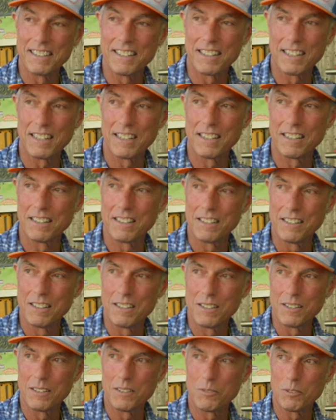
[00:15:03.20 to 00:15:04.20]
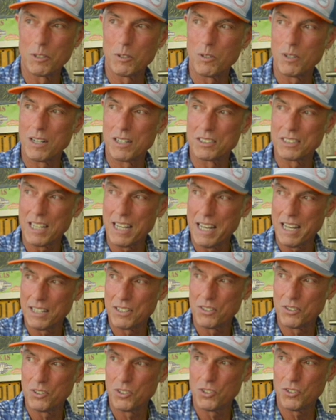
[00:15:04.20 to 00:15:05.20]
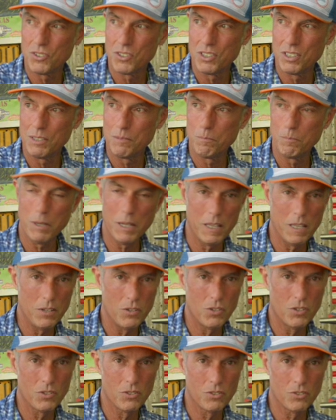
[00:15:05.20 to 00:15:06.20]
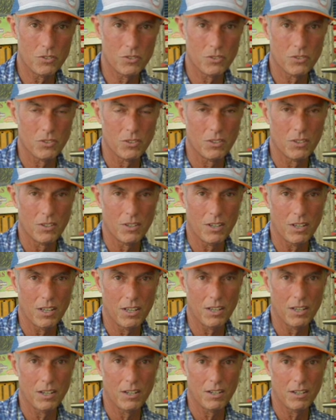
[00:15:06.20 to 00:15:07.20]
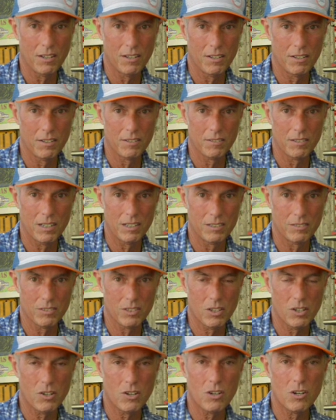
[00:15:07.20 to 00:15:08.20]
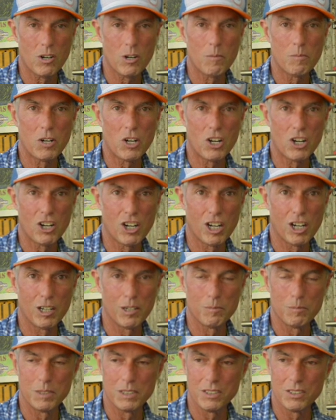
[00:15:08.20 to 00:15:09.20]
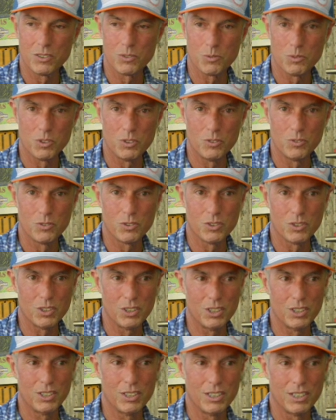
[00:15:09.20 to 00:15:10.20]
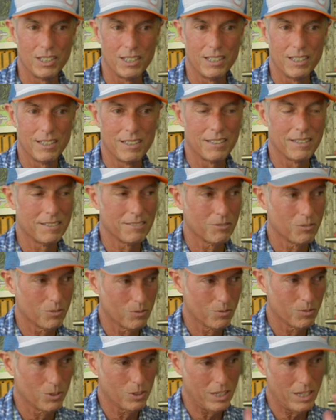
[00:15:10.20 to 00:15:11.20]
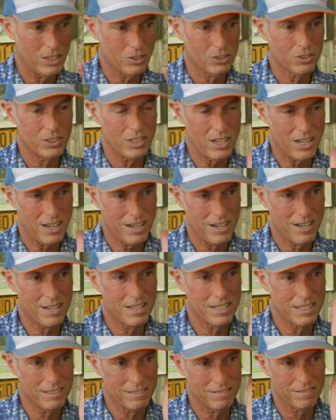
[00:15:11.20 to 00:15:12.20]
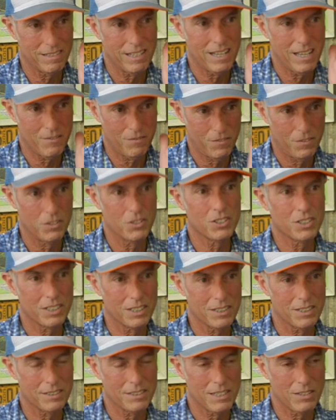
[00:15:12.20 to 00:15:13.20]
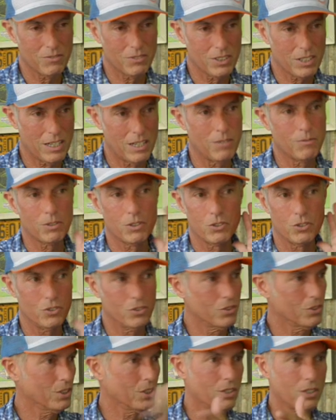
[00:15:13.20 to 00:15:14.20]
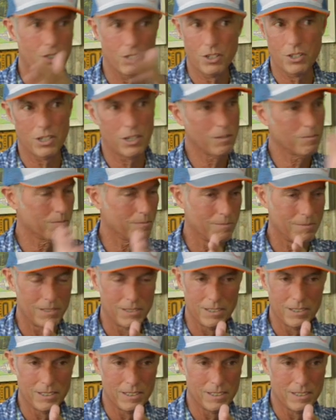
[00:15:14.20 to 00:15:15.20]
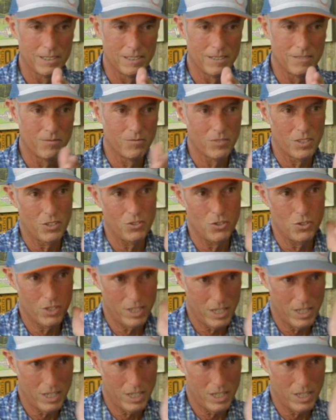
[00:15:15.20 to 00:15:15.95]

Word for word: and it requires accuracy, patience, and a, a calm heart. Because when you see, you're actually hunting and fishing at the same time. Because you see the carp, and you